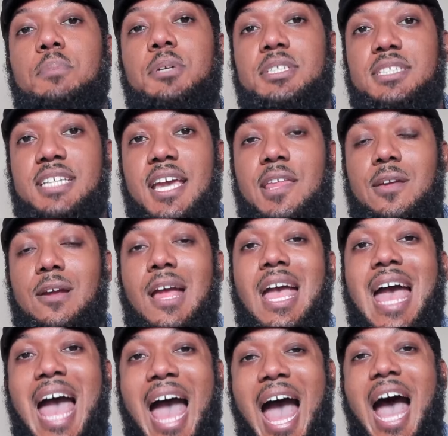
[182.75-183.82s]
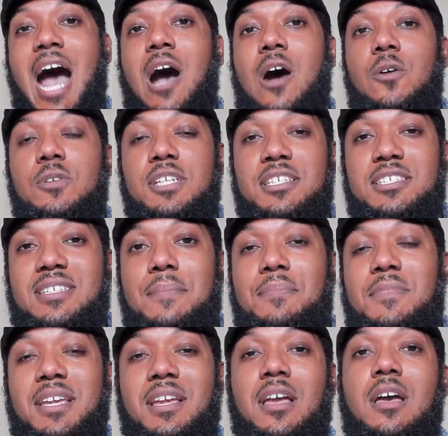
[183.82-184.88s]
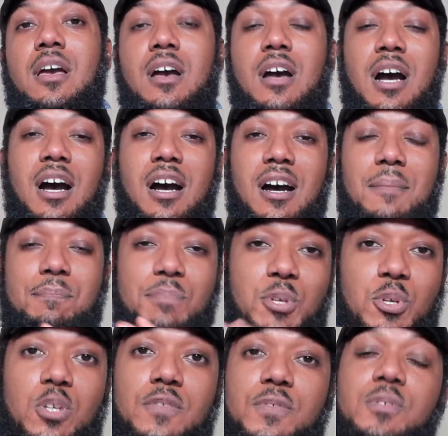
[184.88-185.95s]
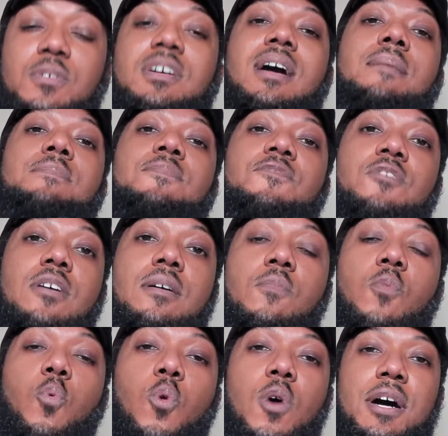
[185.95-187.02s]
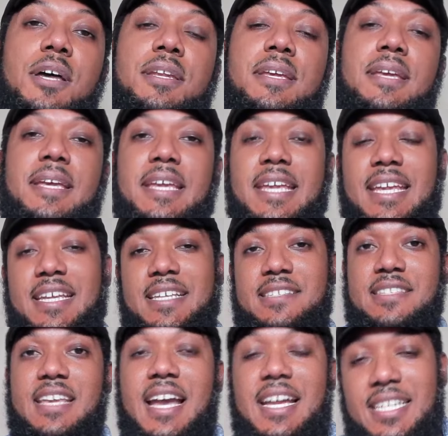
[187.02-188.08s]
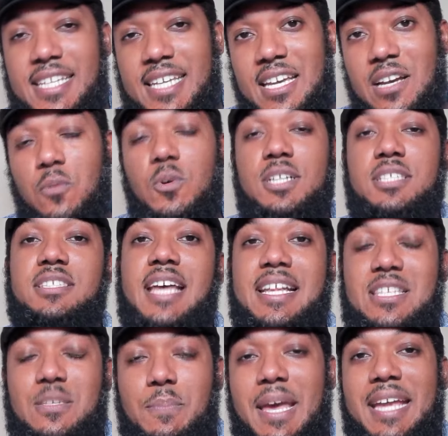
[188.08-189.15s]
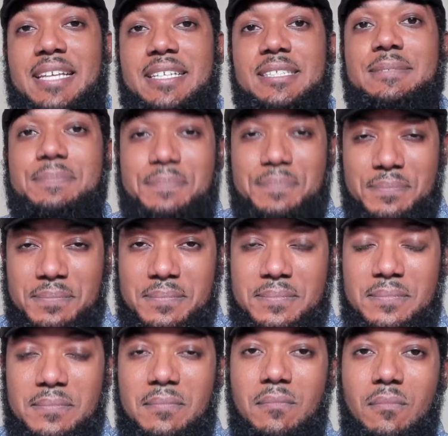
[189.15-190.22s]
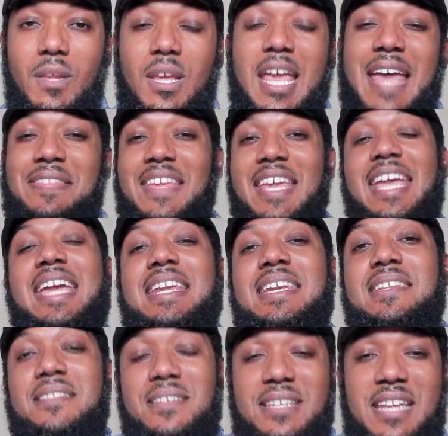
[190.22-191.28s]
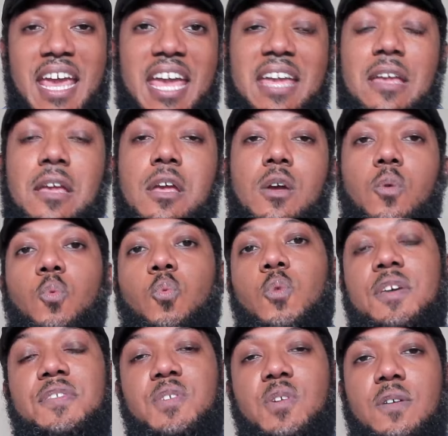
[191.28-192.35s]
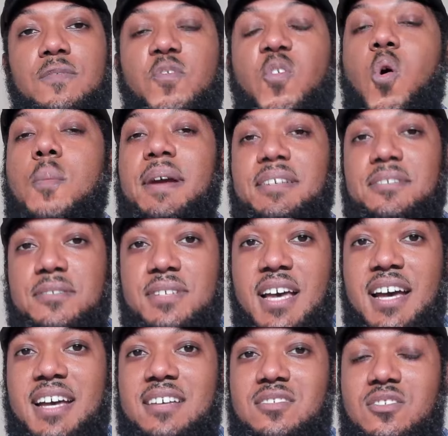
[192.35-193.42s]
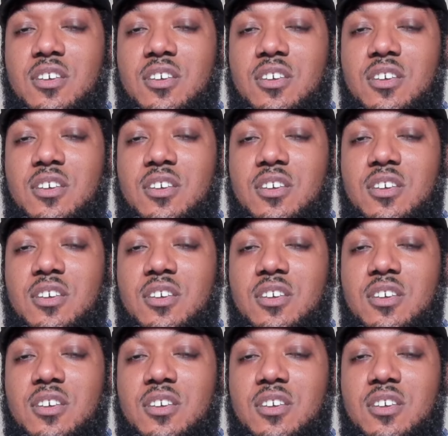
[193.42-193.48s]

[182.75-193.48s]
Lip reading: together? How does something beautiful come from what is the idea and what's that space? At the end of the day, with your form exercise,